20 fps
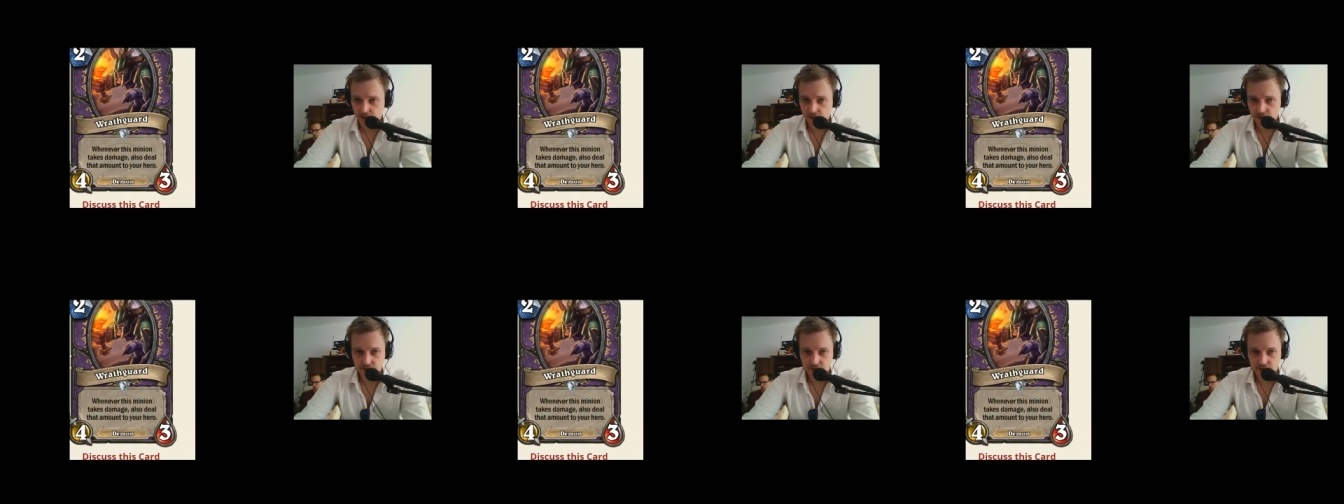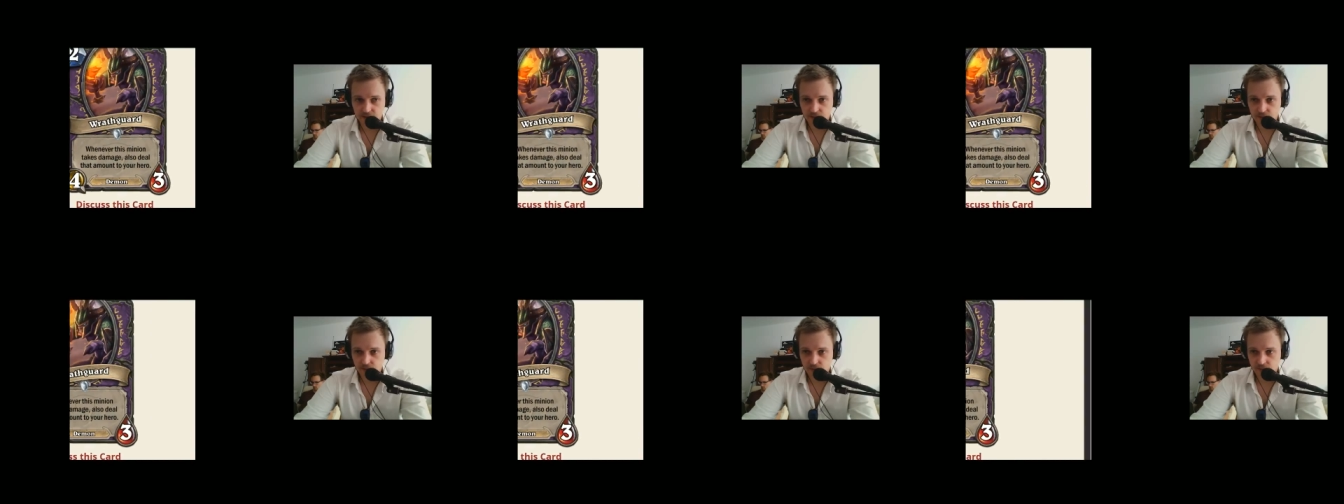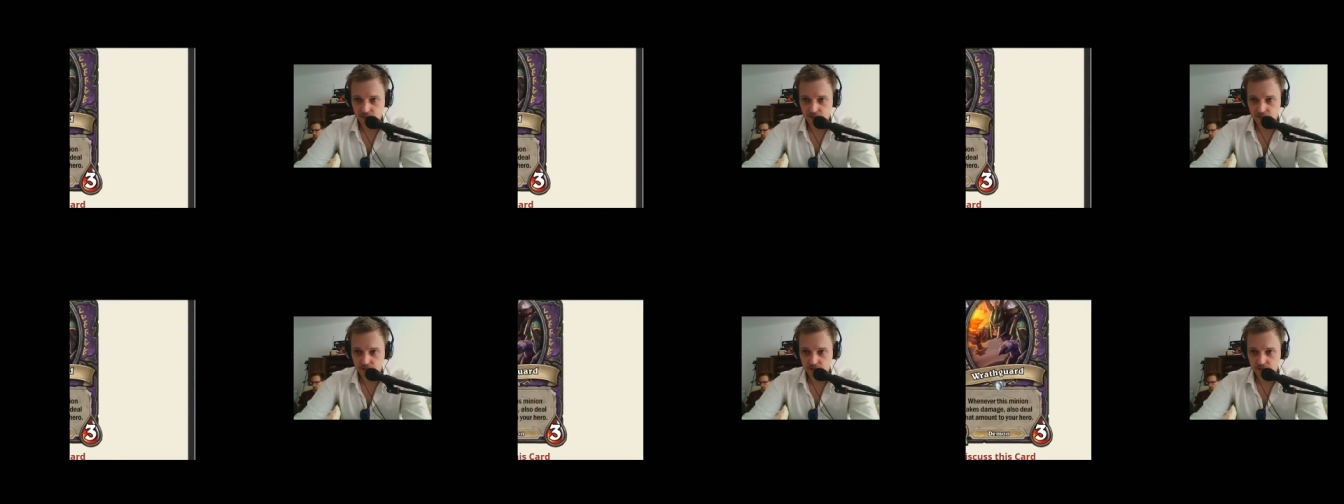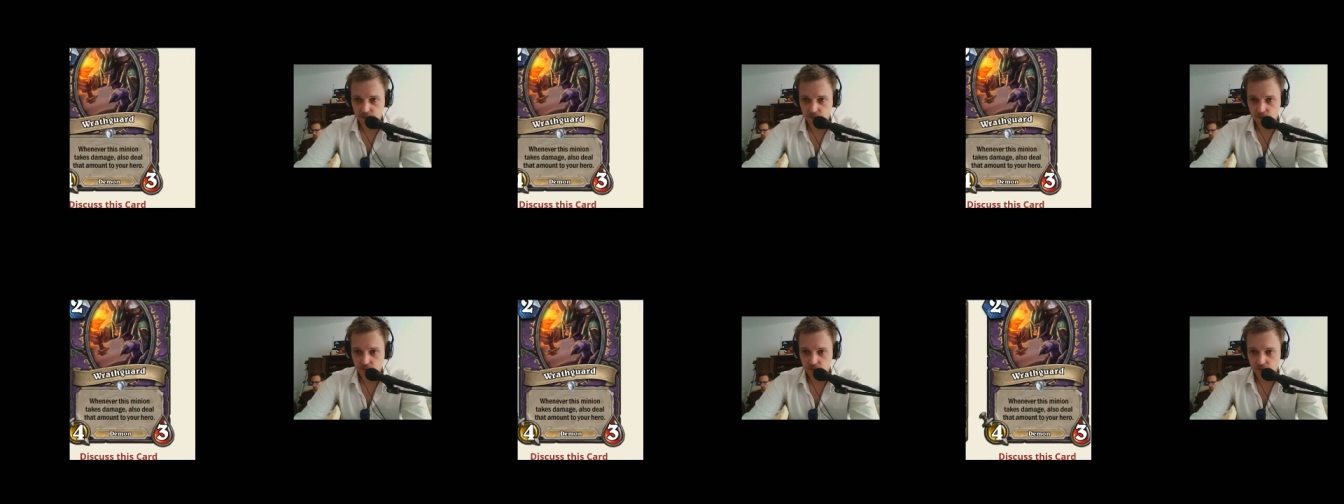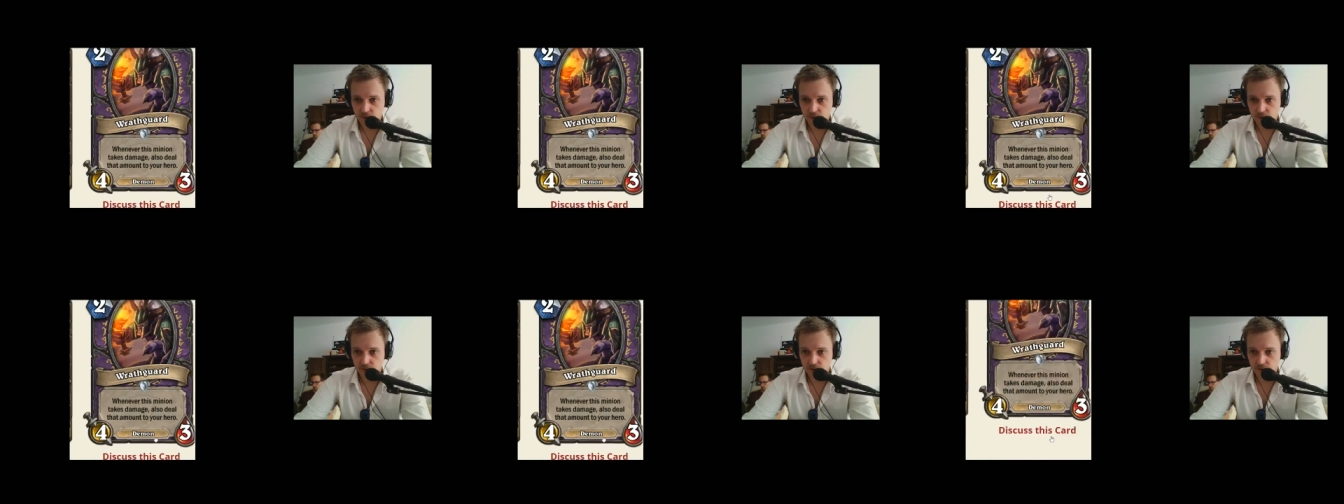This one, I think we
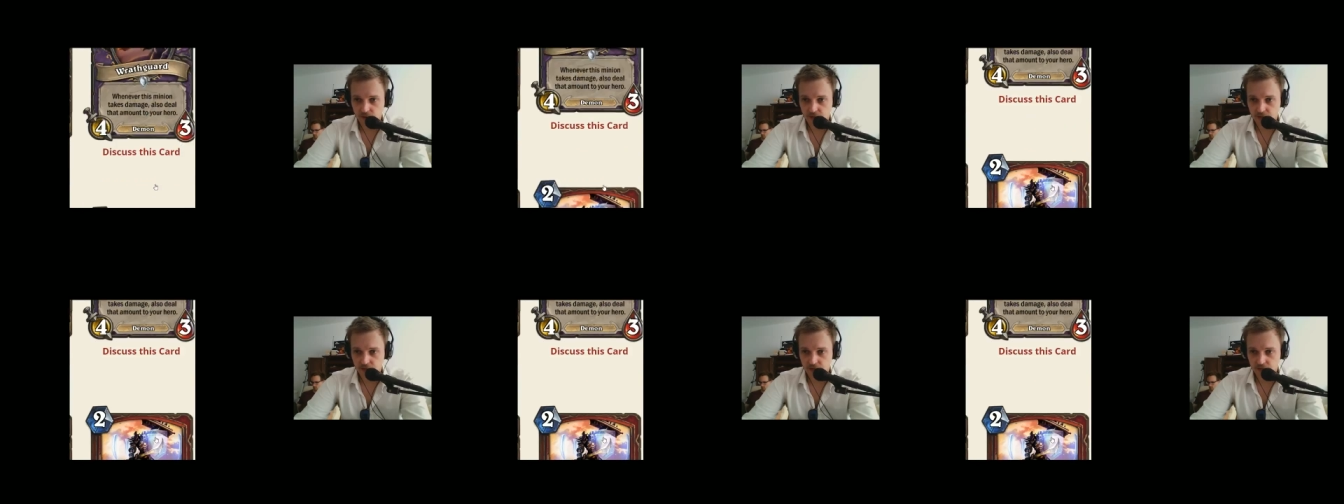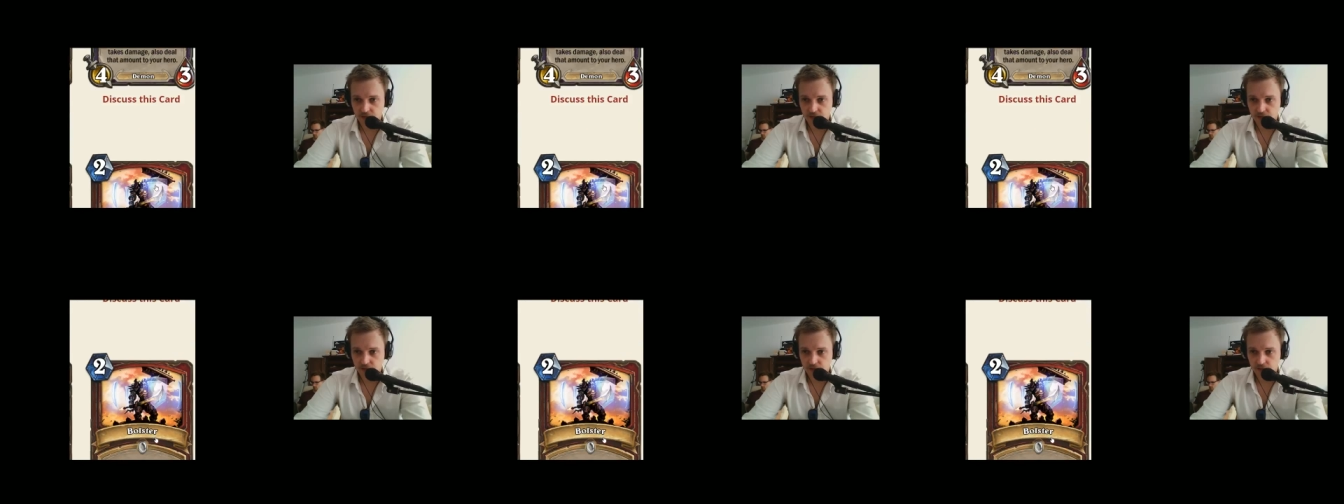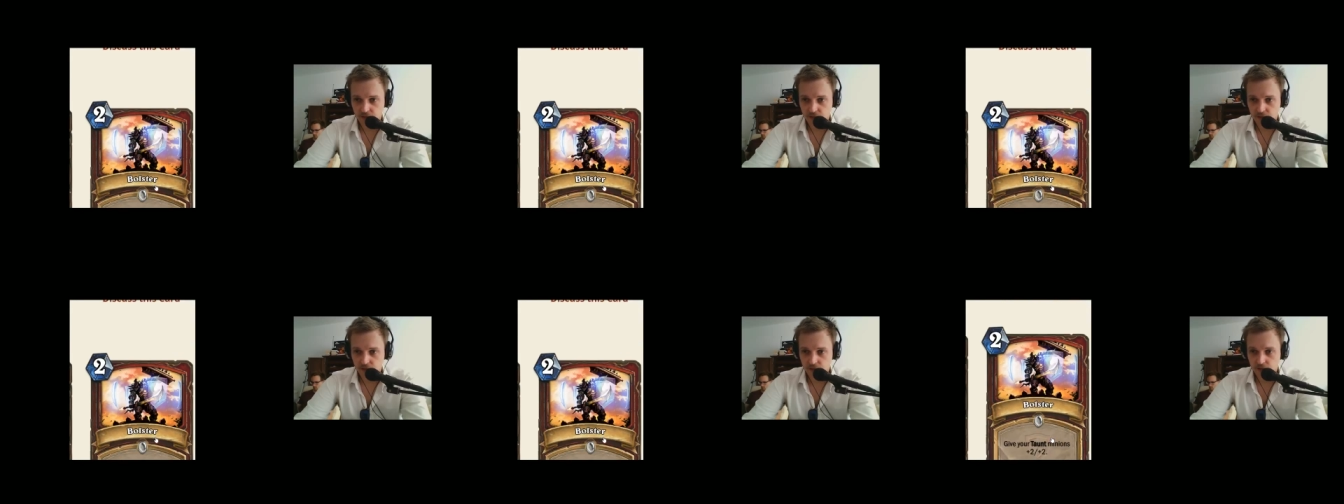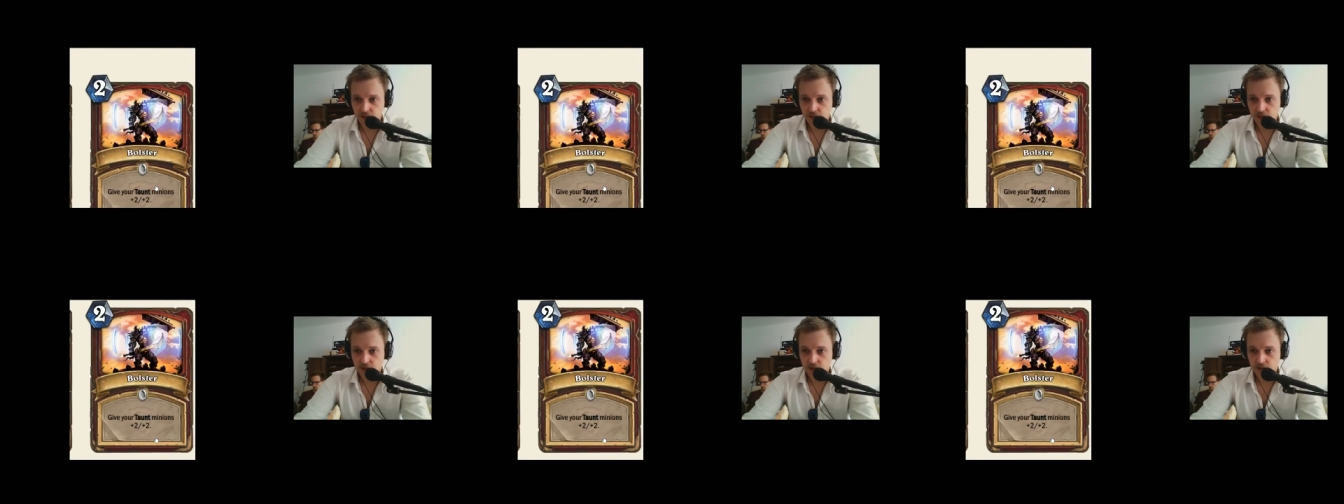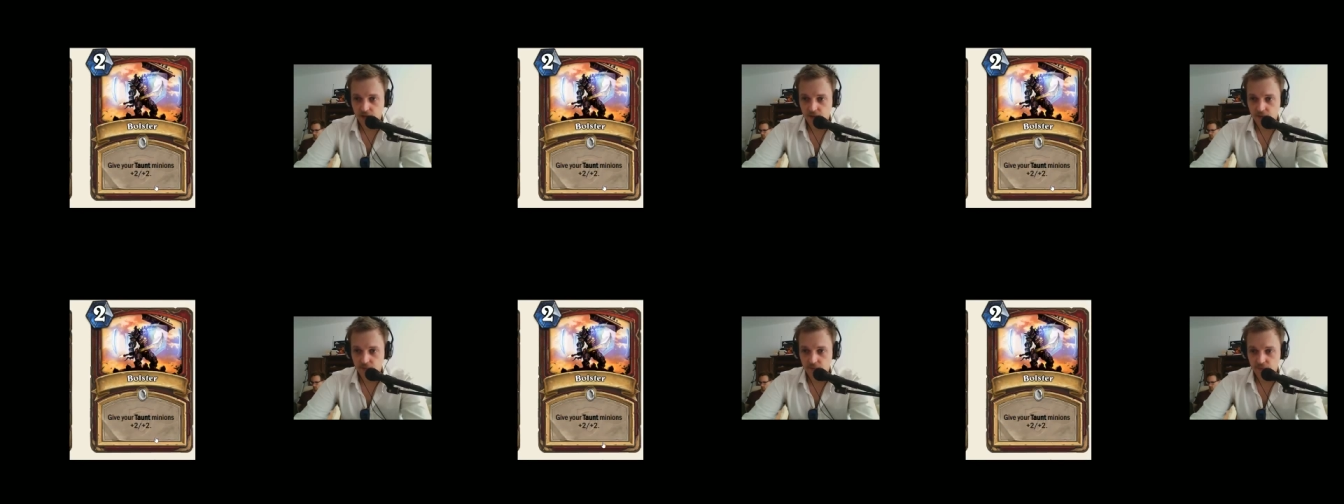already went over
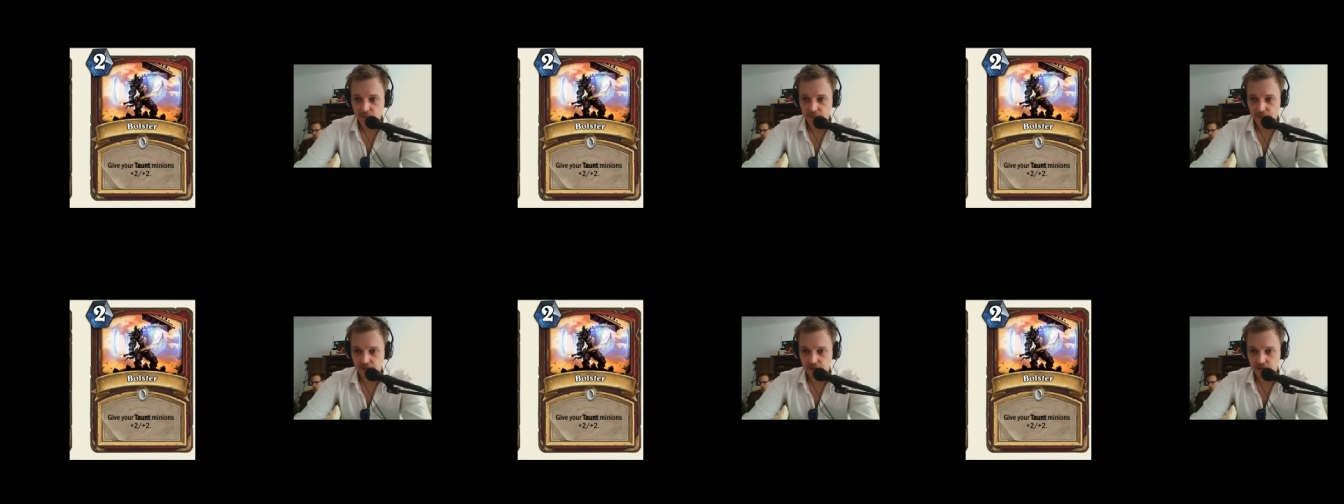that.